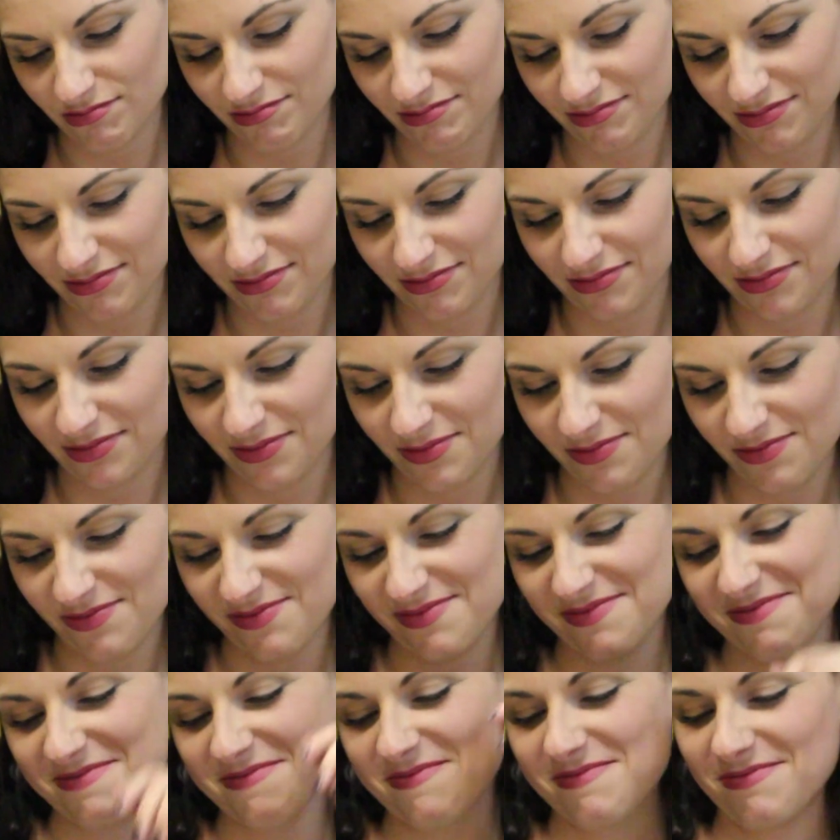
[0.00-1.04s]
But it wasn't
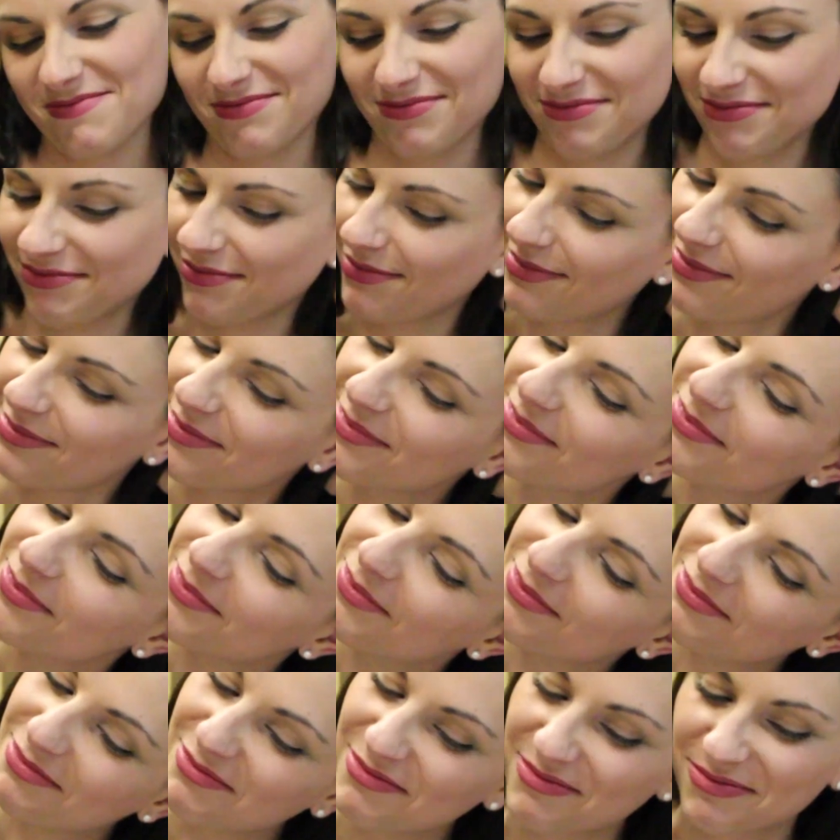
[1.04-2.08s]
enough. He
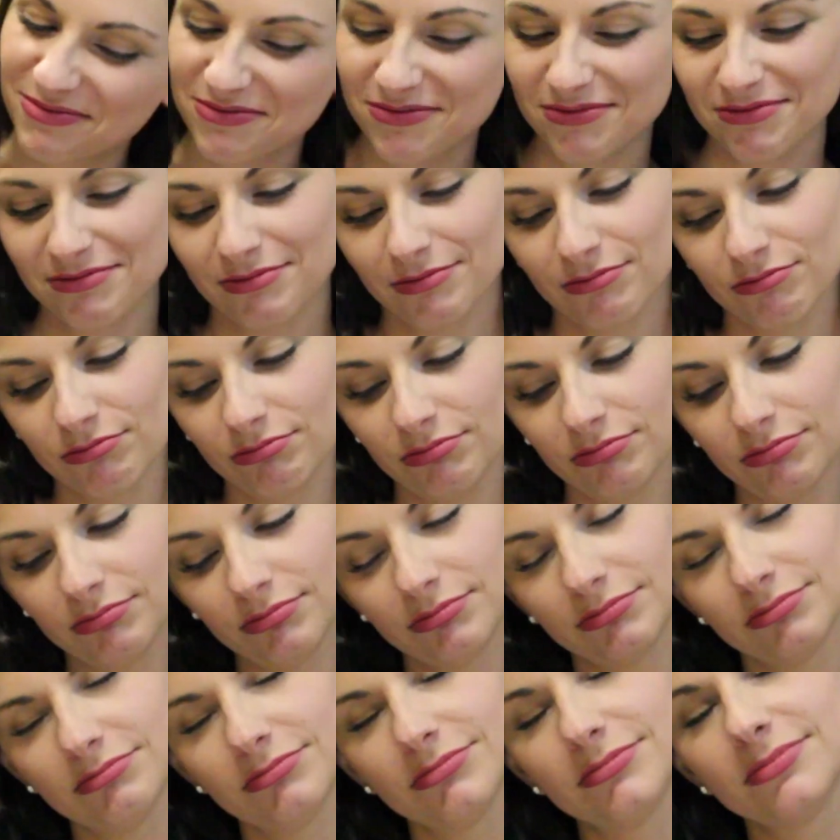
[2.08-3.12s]
just had to try
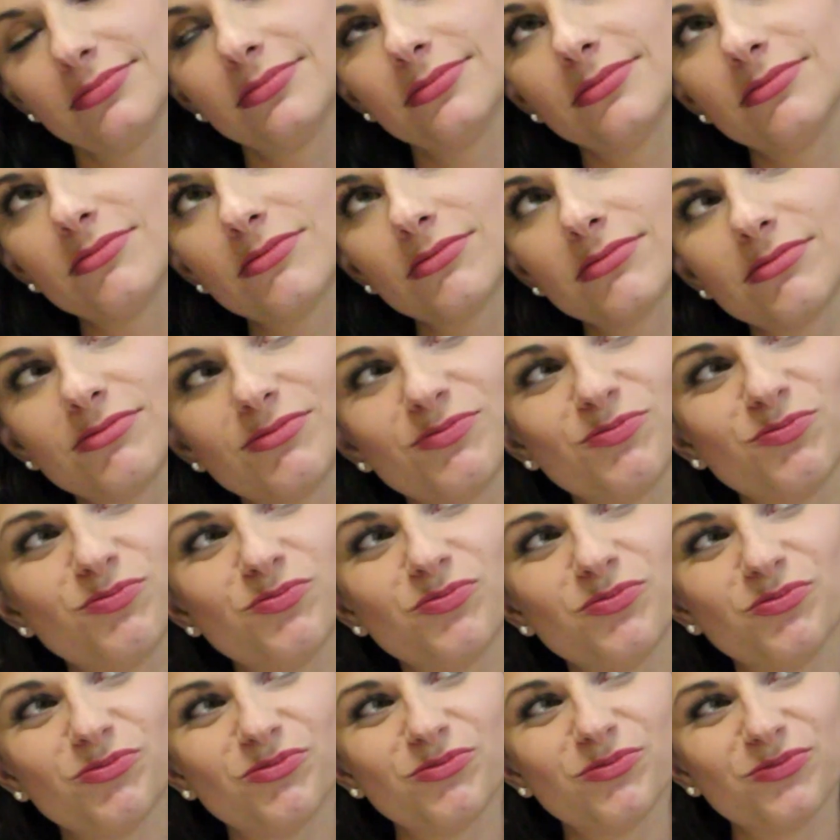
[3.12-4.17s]
the cannoli,
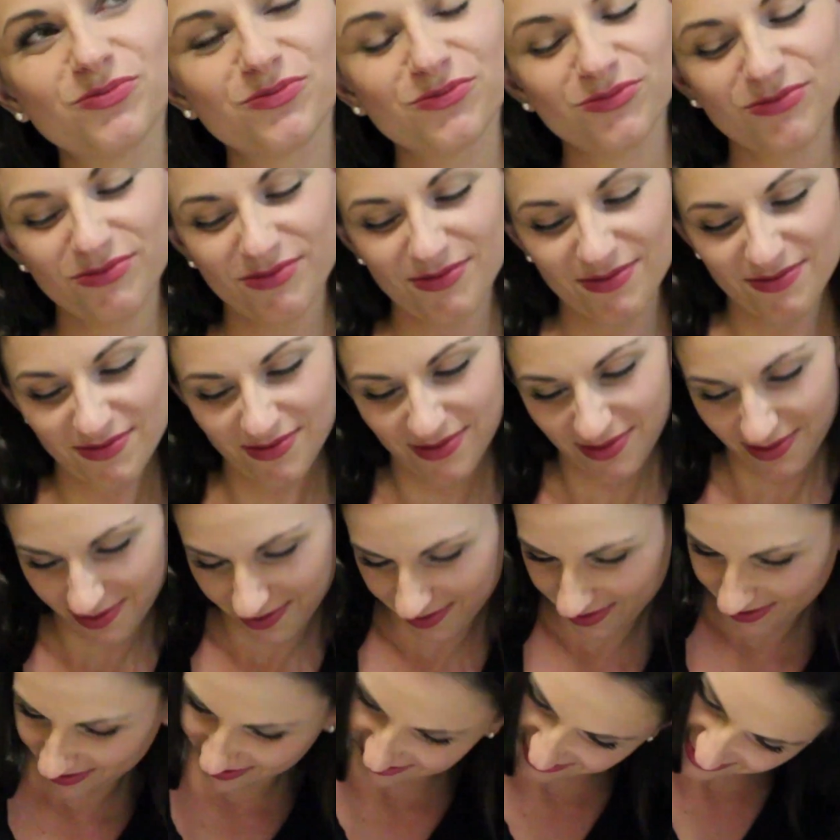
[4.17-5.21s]
and SP stuffed
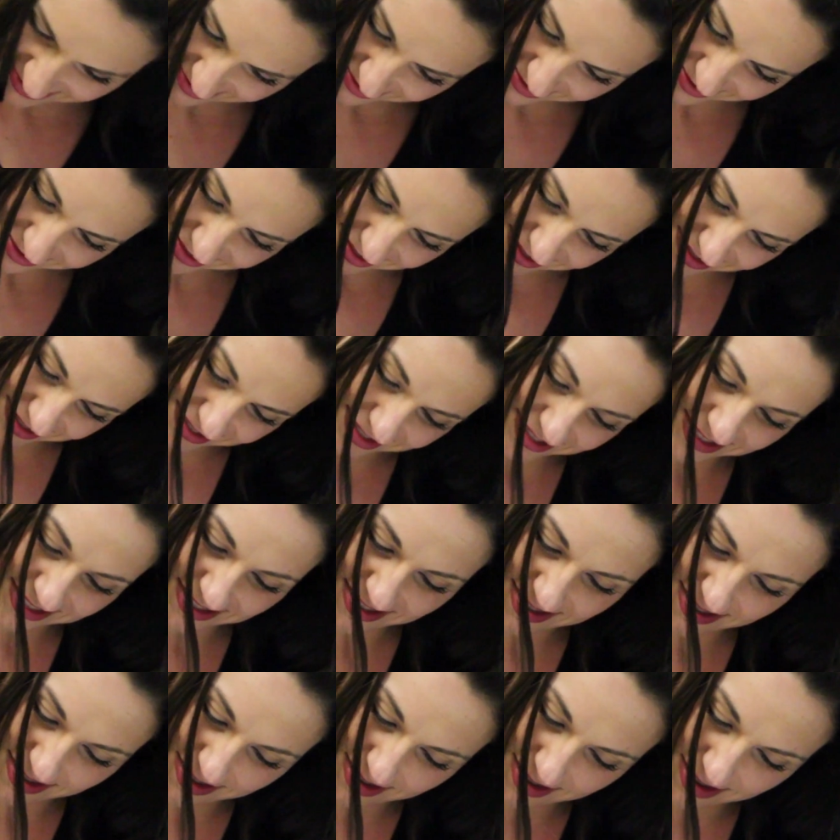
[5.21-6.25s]
that cannoli
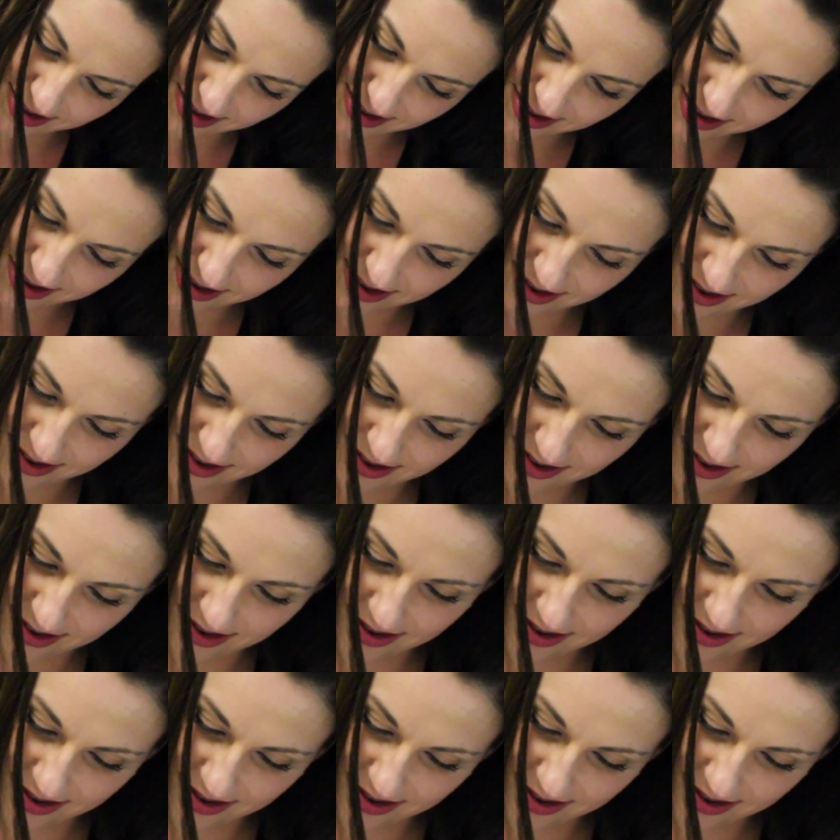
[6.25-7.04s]
so good.